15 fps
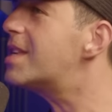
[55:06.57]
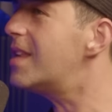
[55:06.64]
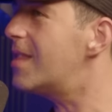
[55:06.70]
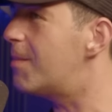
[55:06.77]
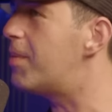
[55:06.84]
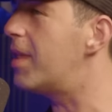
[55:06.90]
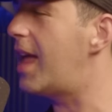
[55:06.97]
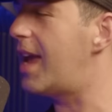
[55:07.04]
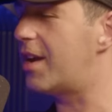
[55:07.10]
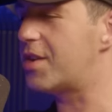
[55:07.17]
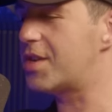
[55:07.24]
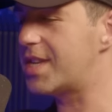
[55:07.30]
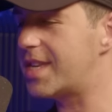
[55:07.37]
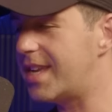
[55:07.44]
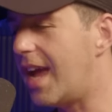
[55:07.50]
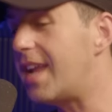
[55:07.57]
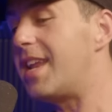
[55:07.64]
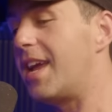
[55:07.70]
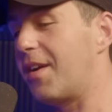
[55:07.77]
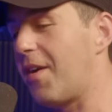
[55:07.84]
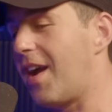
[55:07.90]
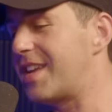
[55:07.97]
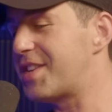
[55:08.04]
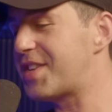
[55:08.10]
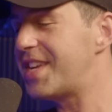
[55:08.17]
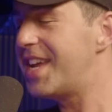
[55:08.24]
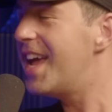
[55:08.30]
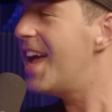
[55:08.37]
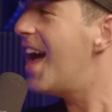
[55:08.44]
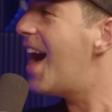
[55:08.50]
to the players. I digress.
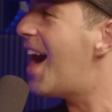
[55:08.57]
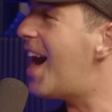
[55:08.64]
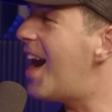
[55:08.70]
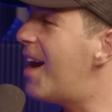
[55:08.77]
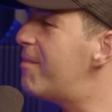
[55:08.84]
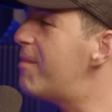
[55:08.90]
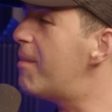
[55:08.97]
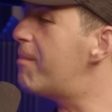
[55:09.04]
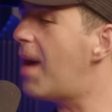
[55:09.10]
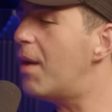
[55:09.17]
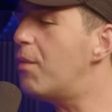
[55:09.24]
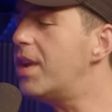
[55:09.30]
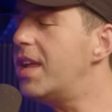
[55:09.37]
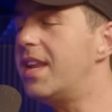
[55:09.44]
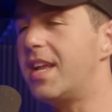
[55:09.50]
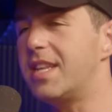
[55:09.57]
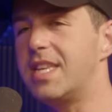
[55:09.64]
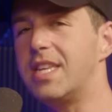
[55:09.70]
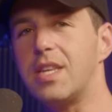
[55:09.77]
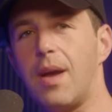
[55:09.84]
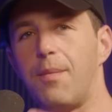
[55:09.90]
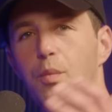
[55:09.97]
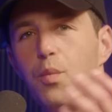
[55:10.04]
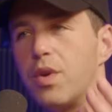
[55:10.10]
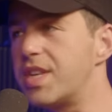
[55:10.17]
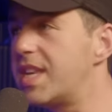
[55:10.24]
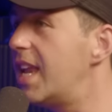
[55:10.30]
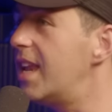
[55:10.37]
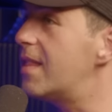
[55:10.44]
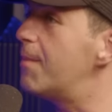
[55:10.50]
Um, my Woody Nuts is um, we're
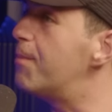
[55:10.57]
staying at the